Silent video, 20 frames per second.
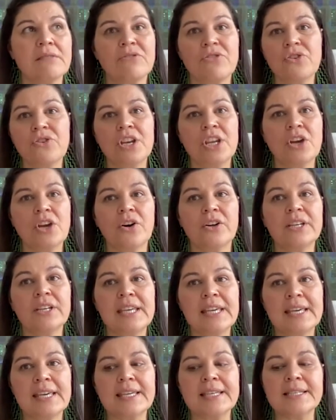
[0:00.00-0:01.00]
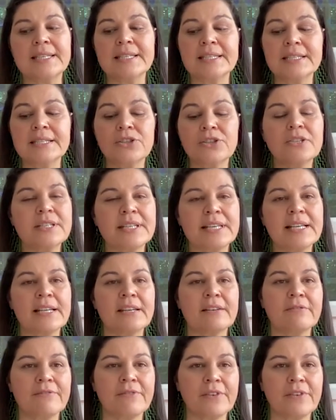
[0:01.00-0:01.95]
30 odd years new zealand